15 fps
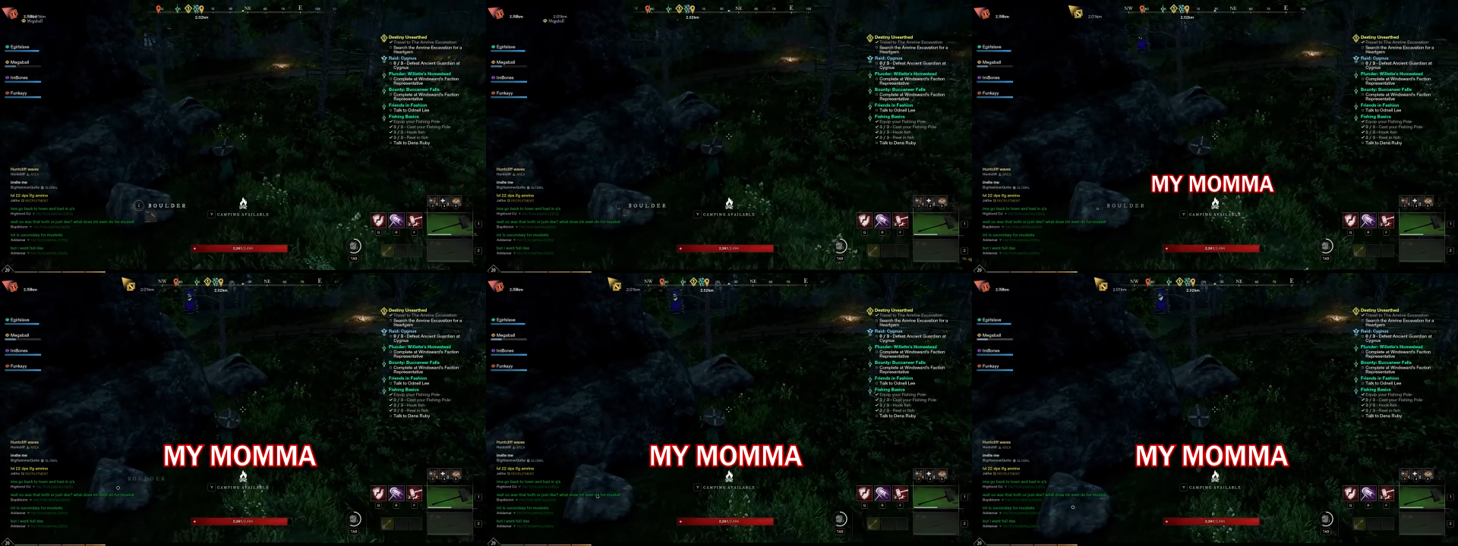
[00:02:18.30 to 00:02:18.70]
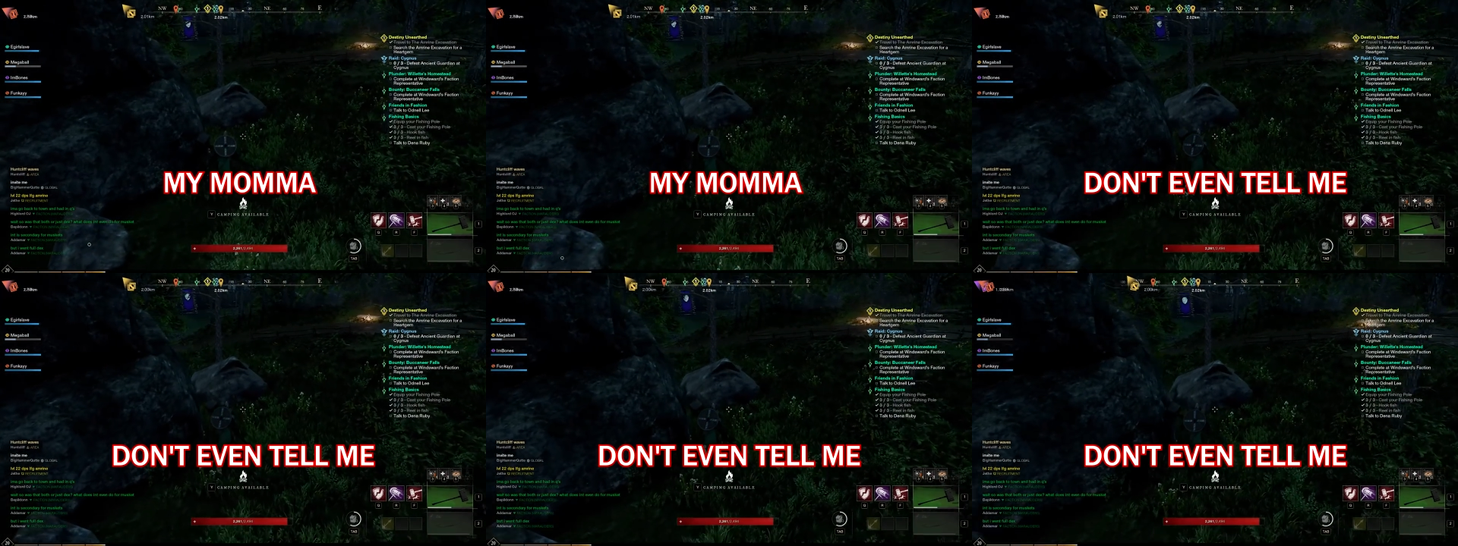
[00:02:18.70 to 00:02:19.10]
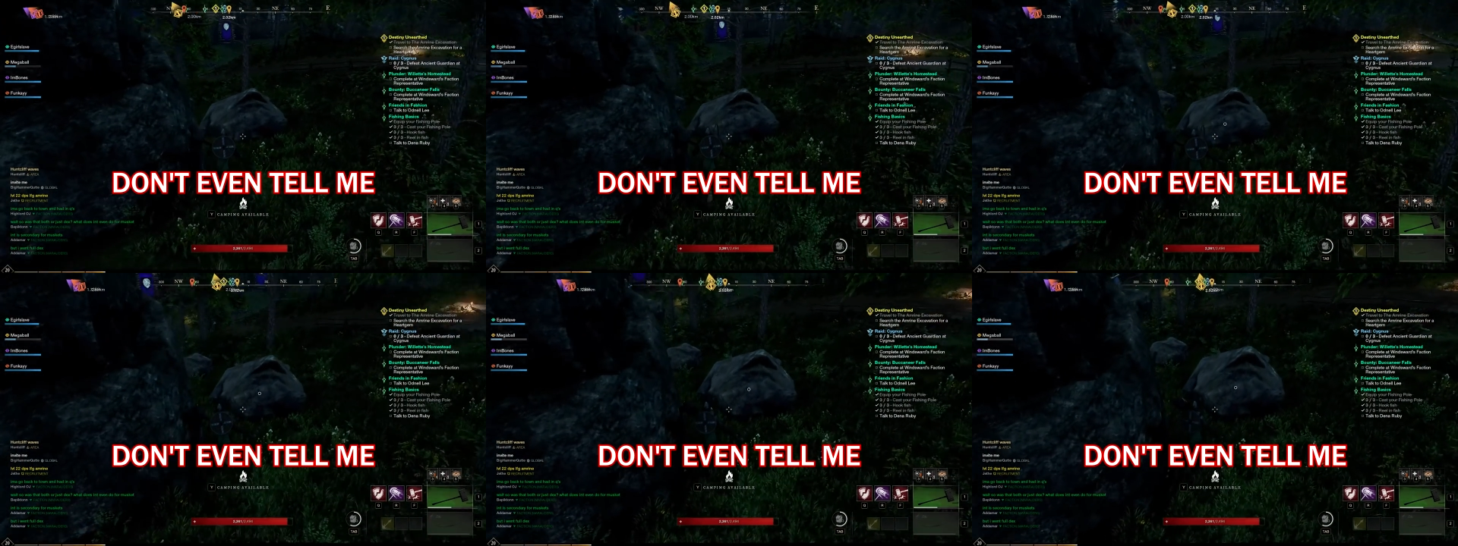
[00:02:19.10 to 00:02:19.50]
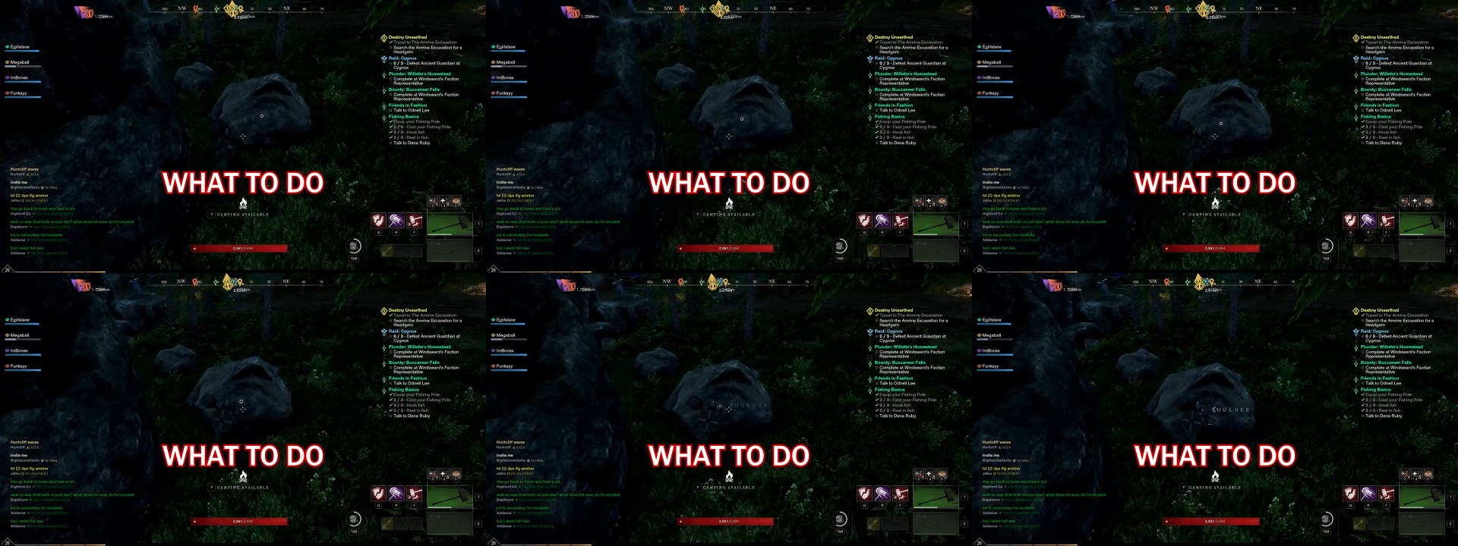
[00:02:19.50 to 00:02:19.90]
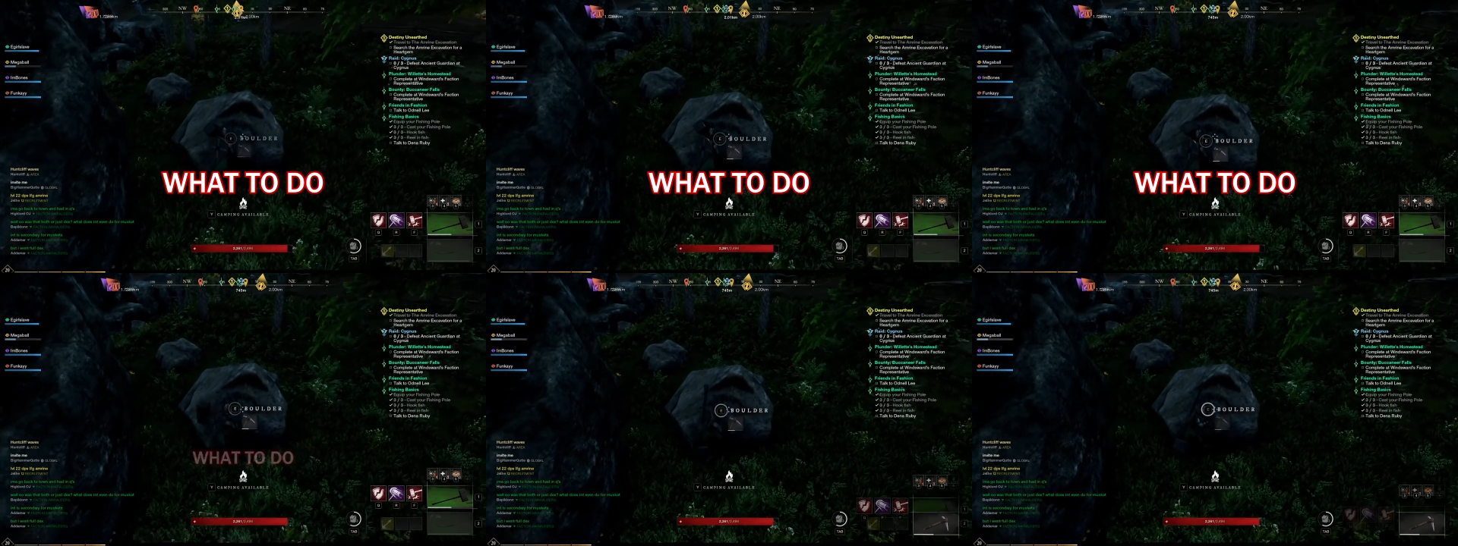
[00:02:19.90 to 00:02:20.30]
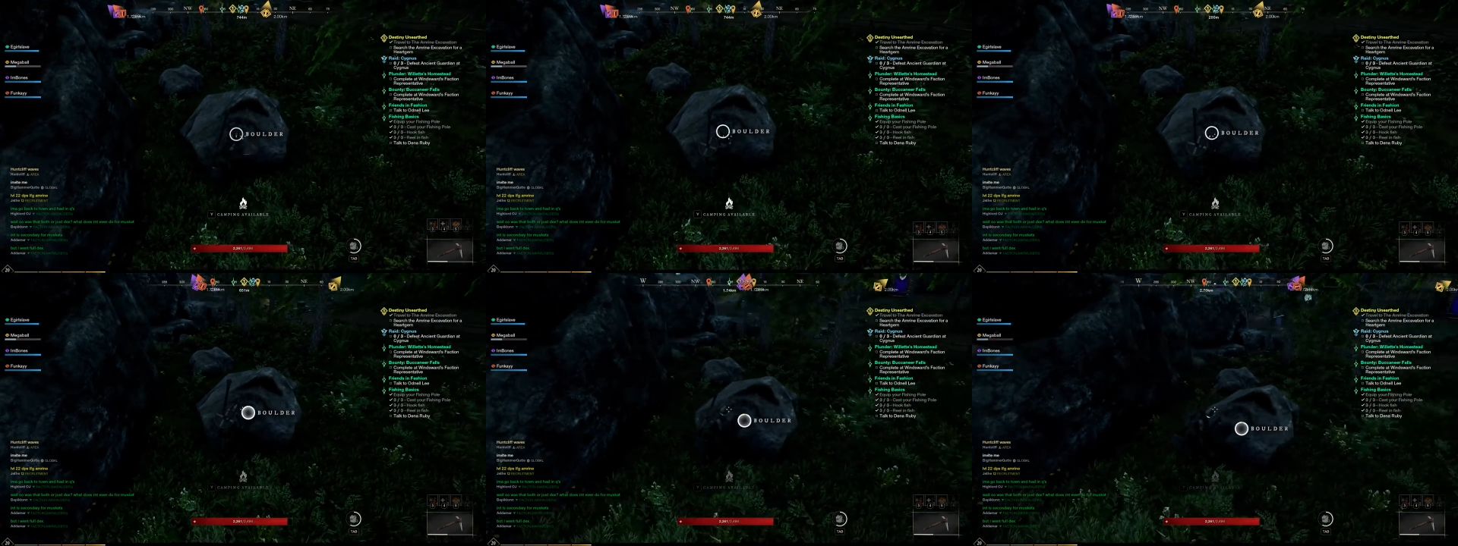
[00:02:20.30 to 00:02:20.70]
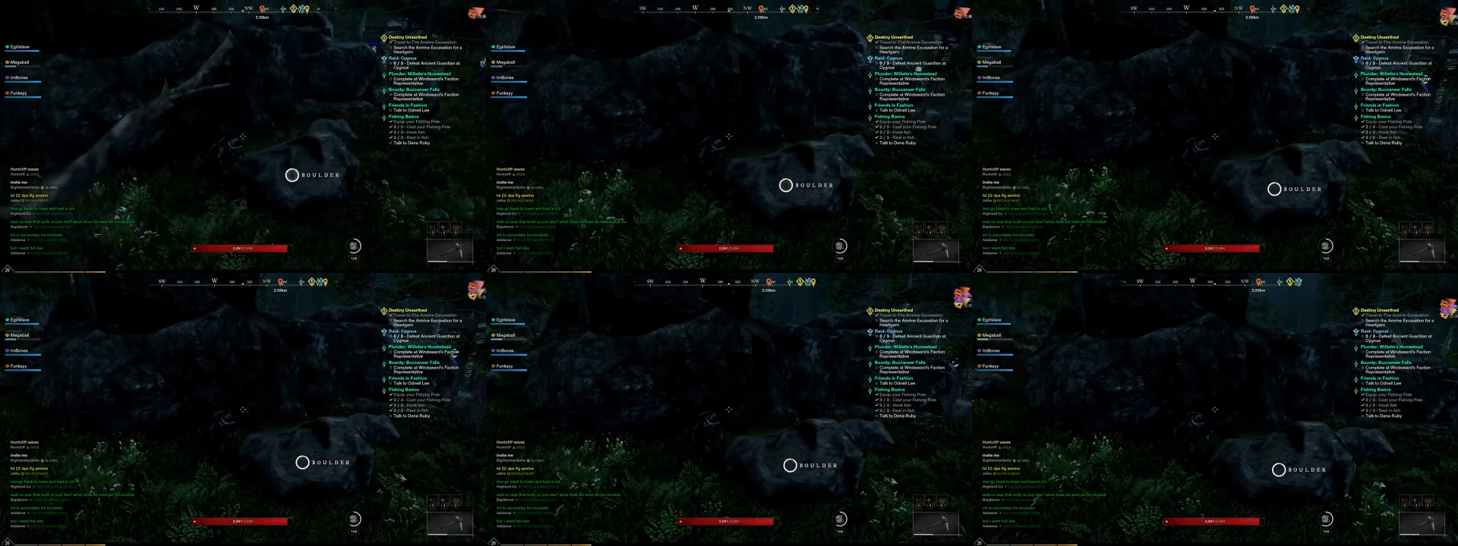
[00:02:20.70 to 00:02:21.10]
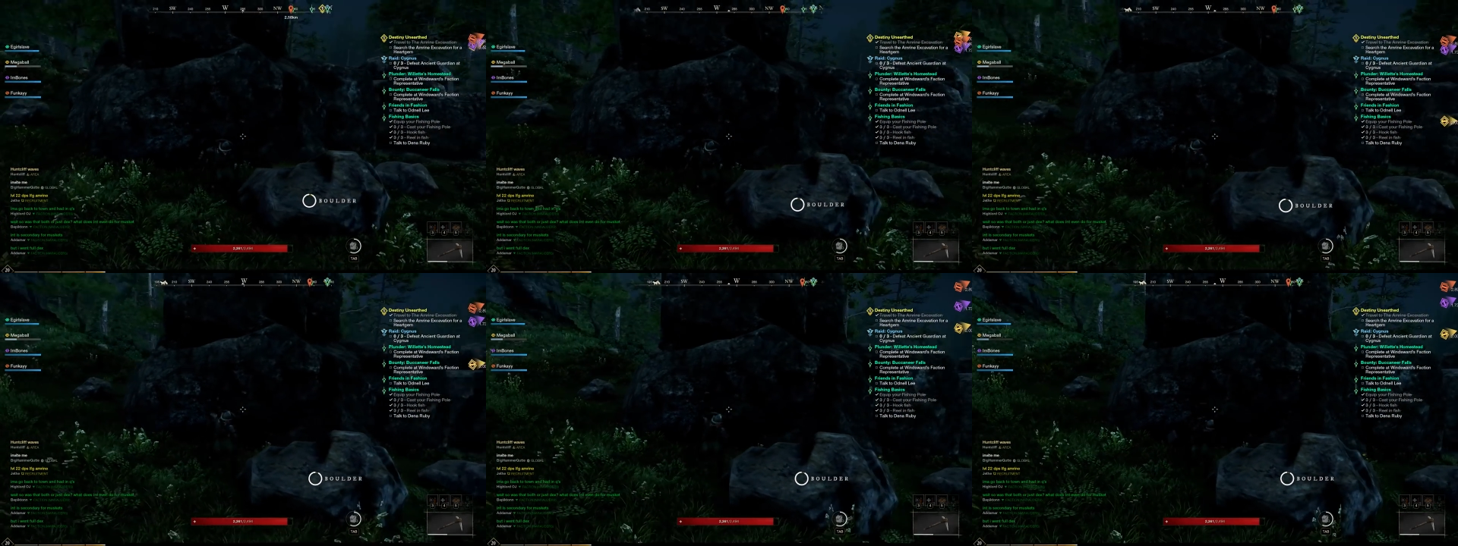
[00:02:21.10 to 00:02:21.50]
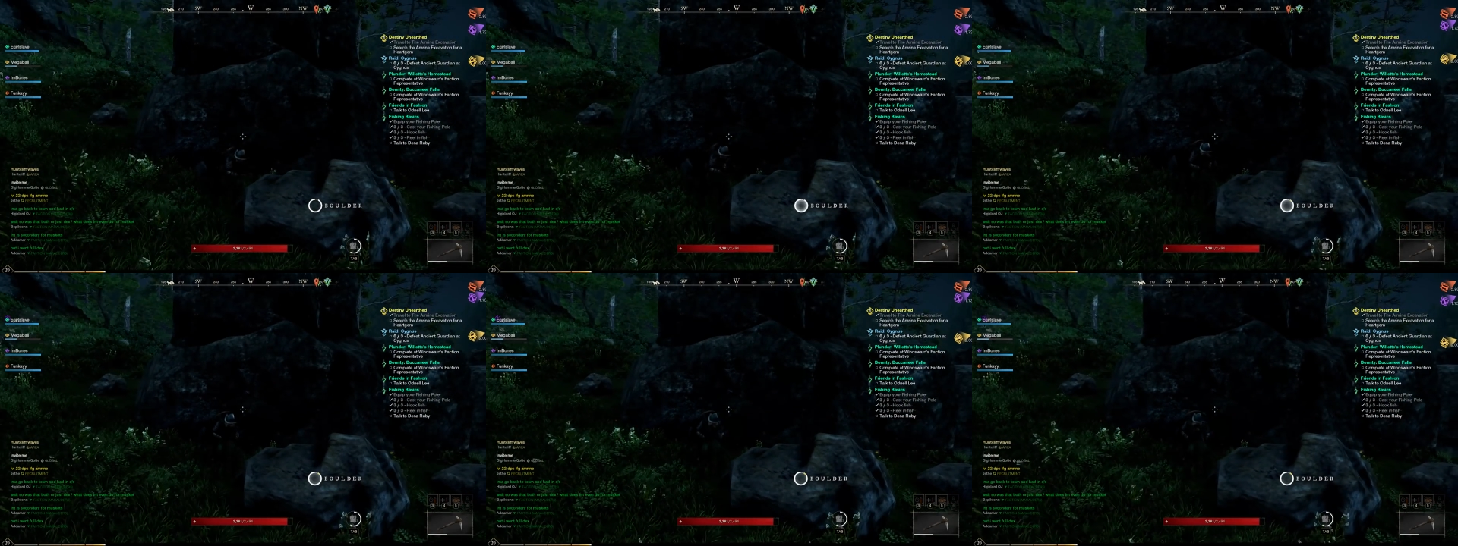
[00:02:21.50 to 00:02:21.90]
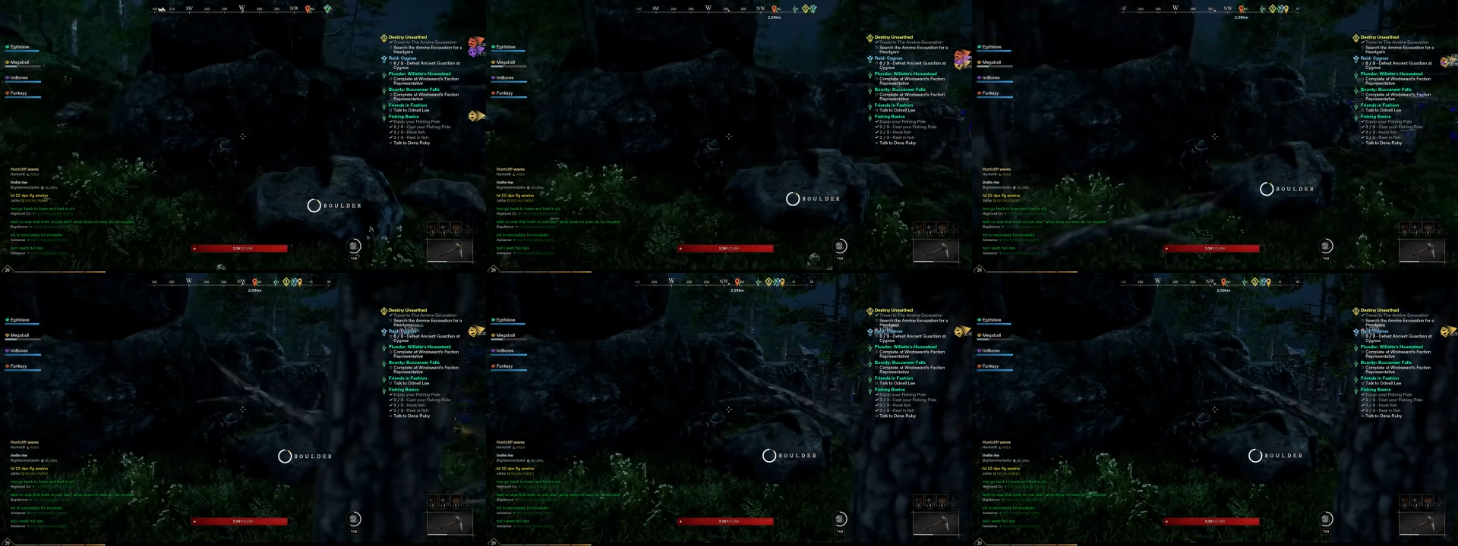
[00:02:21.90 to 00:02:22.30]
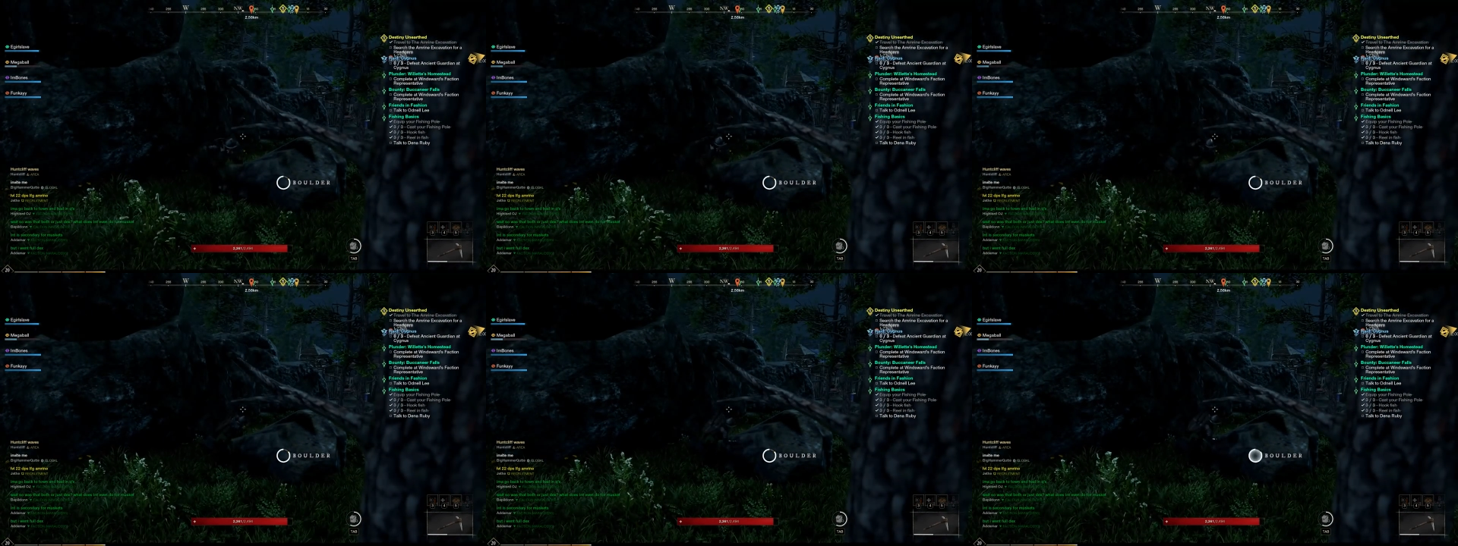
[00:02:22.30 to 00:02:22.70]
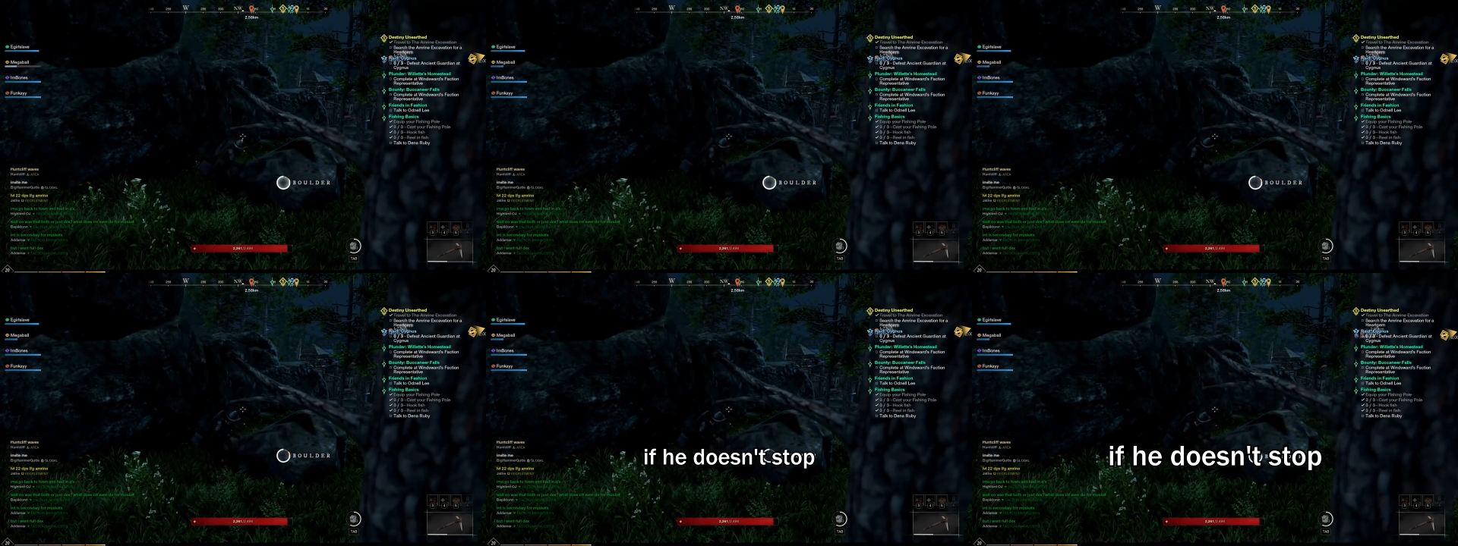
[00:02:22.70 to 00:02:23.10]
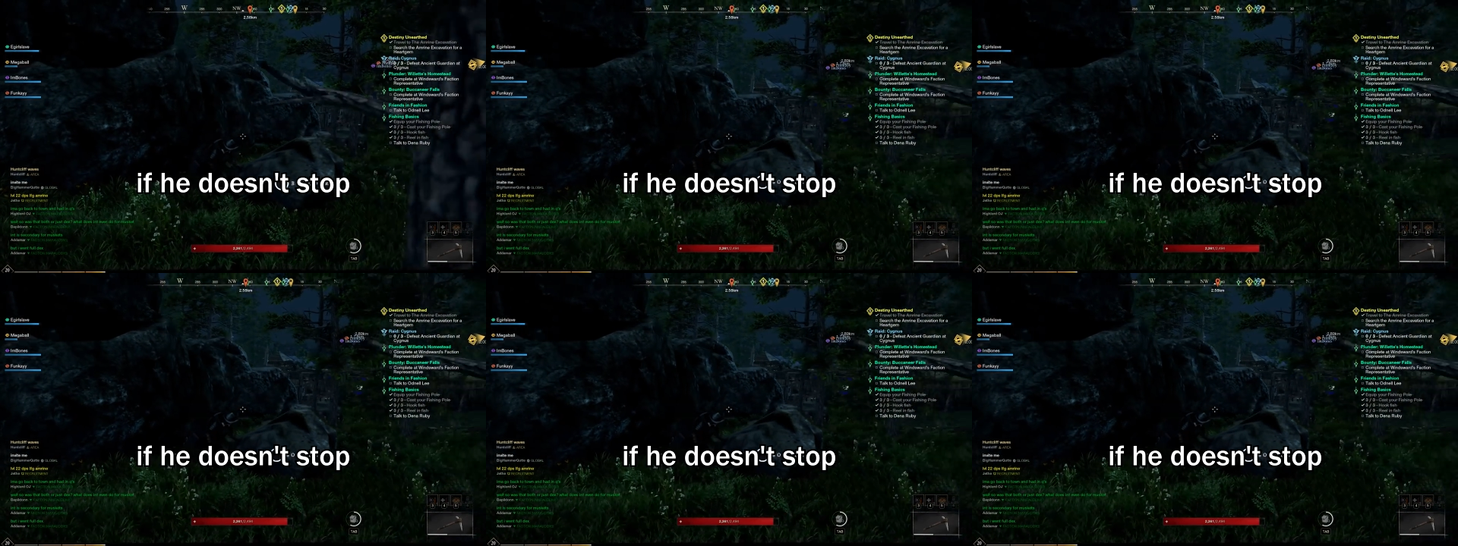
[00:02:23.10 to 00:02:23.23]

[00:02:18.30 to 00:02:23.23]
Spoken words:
Nobody's mouth can be seen.